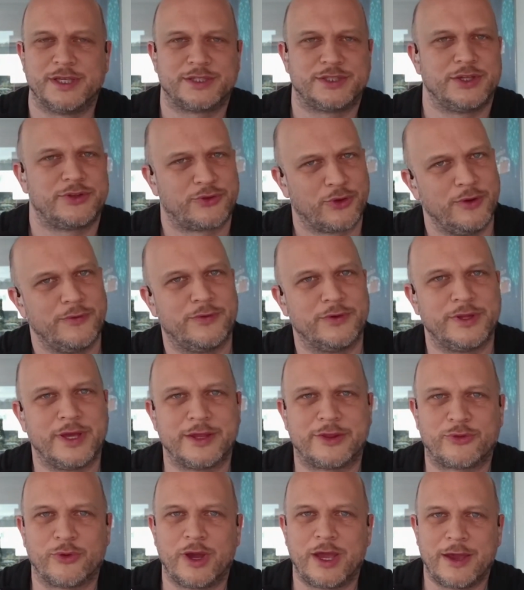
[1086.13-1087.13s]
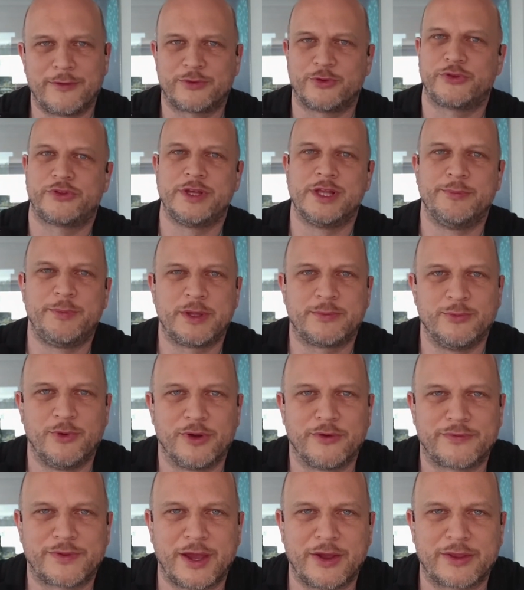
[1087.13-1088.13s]
Actually, sorry for that. So I have to steal a bit
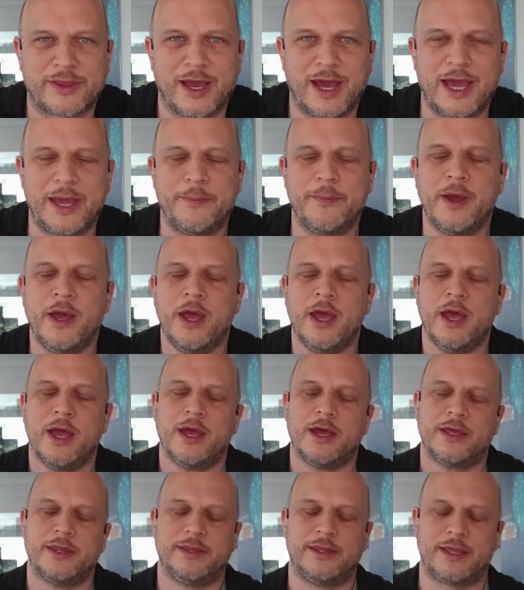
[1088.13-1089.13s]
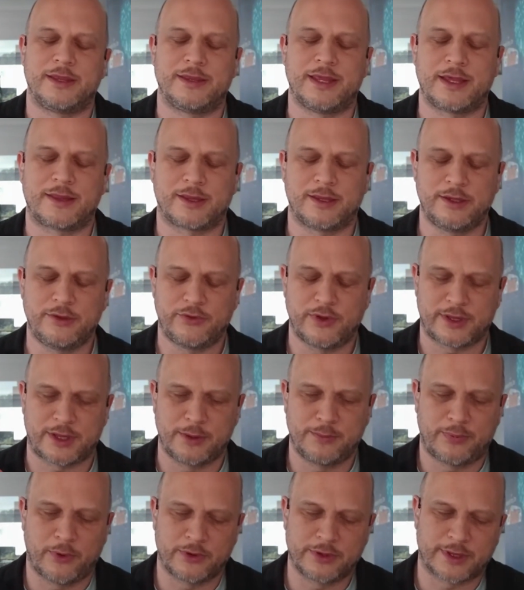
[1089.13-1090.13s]
more of their time. That's an
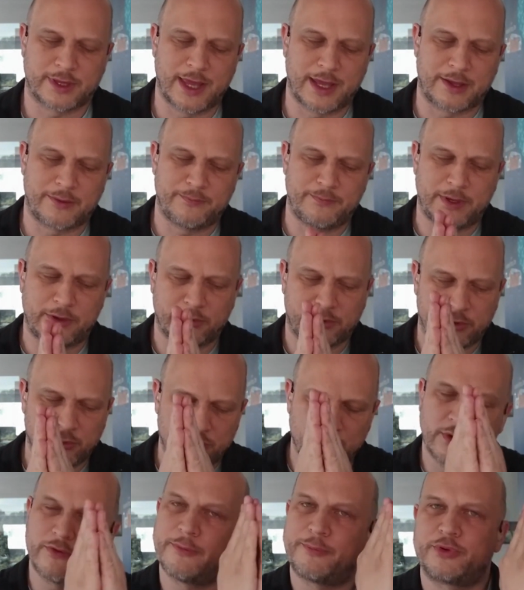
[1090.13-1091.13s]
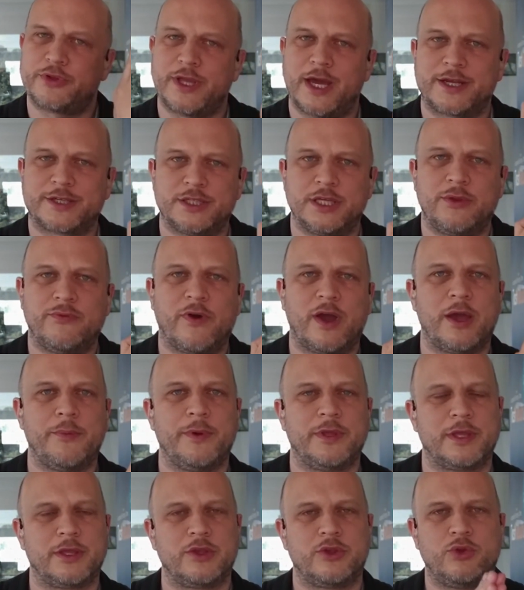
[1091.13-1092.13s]
interesting point. It's like because you do have a production
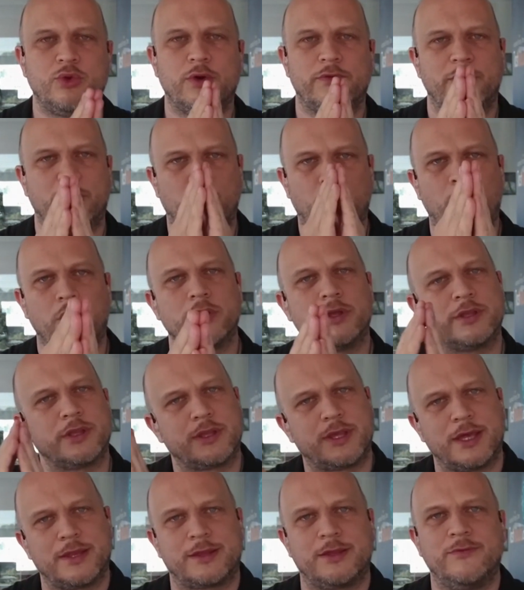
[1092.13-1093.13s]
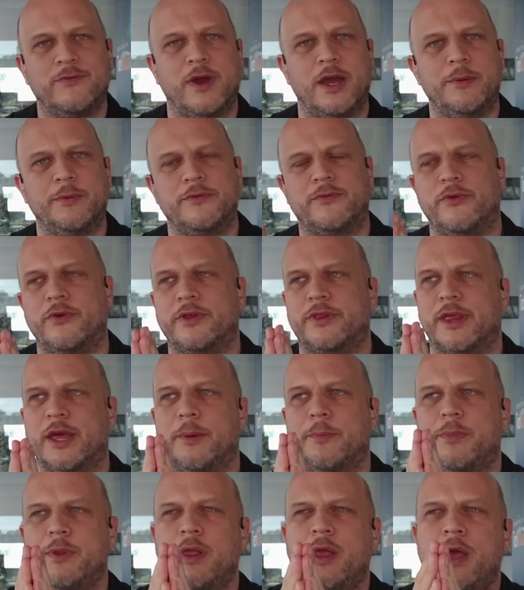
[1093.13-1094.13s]
environment and you do have a qual and a test environment, for
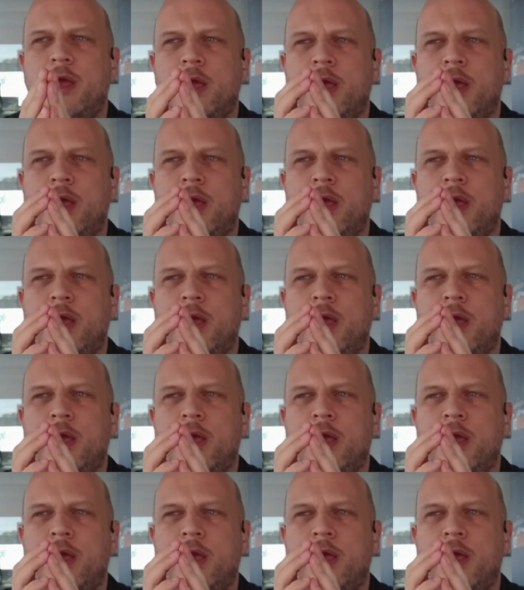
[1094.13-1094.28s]
example.